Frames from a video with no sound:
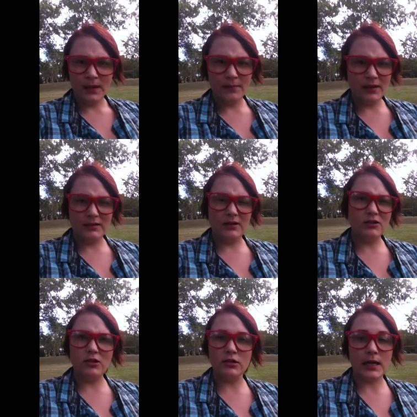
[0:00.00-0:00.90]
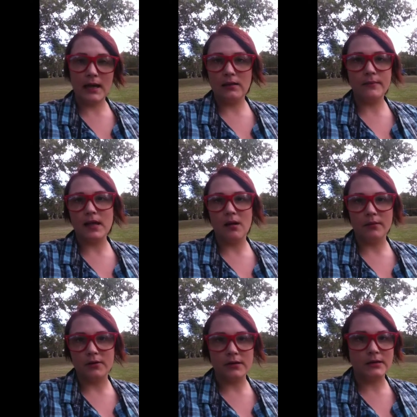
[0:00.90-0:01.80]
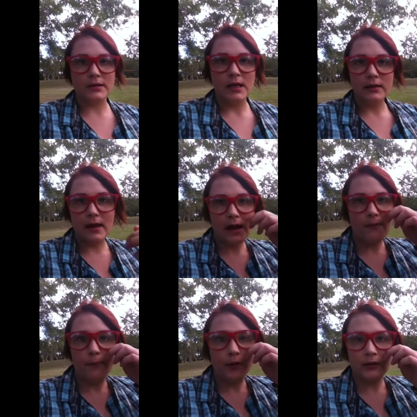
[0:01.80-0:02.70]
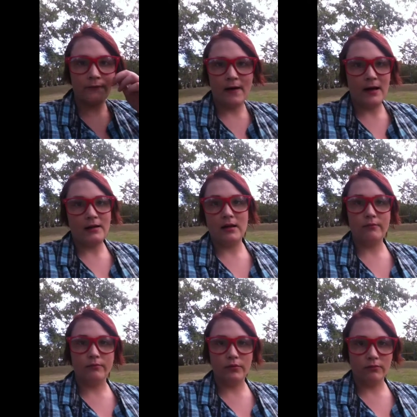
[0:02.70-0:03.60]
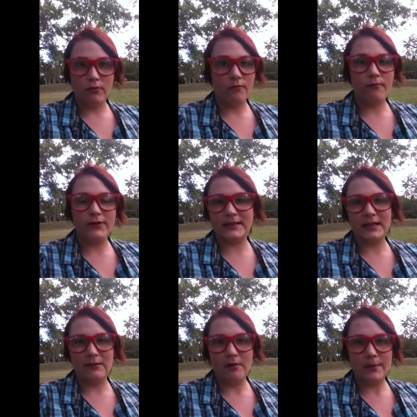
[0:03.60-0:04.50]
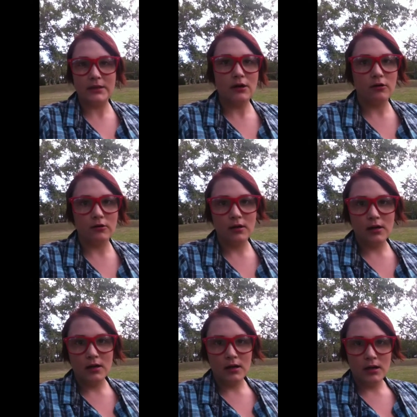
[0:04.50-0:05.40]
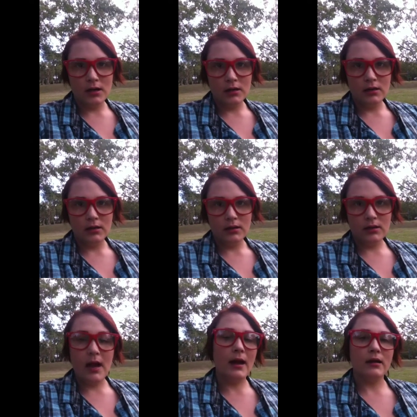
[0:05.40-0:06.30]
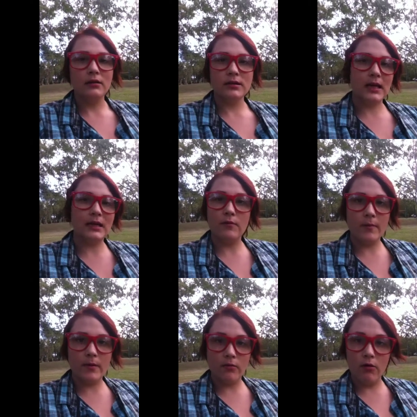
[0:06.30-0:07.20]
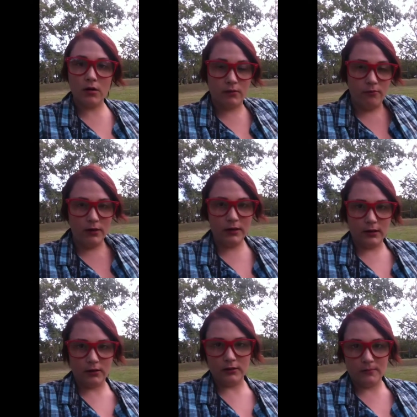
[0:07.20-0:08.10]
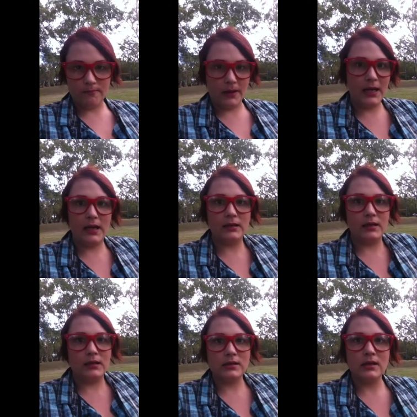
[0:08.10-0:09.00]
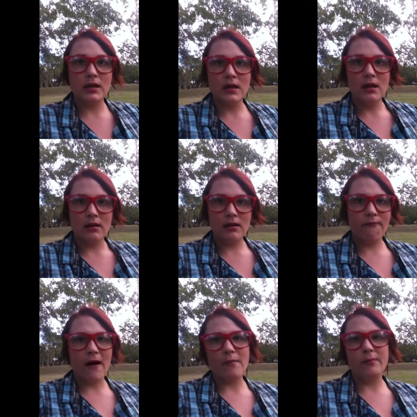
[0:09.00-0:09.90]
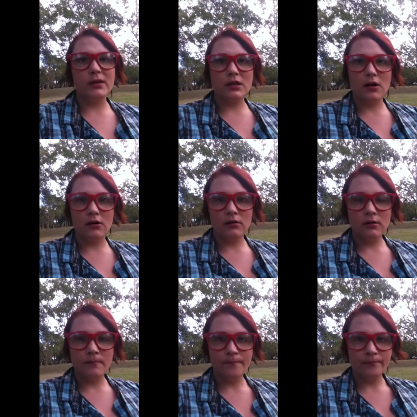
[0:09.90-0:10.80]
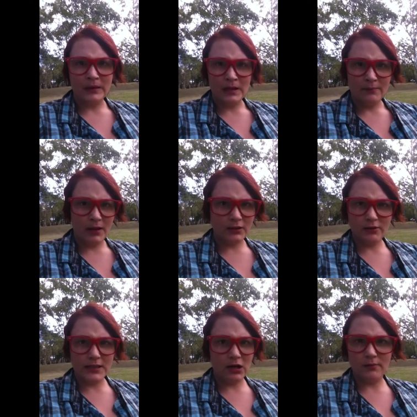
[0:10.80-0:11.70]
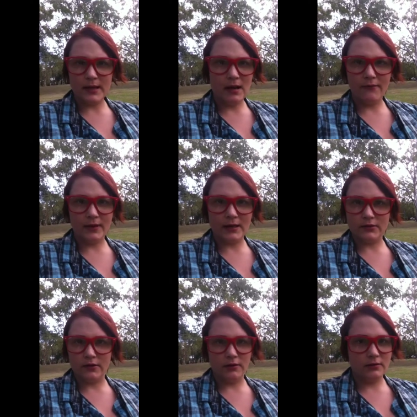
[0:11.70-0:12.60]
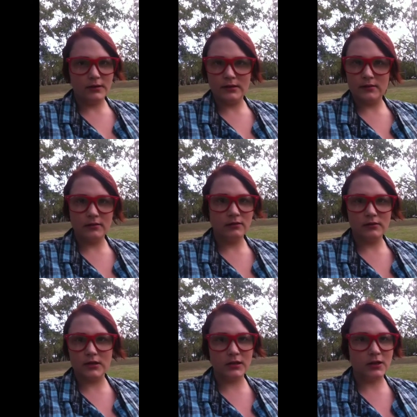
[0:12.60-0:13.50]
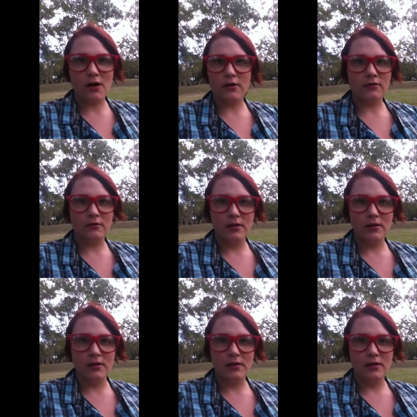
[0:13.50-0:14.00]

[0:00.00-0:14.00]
I mean, you shouldn't tear them down because they have body fat and skinny women don't yeah, skinny women look really good in bikinis, and fat women don't. But don't tear them down for that, dudes. Just don't.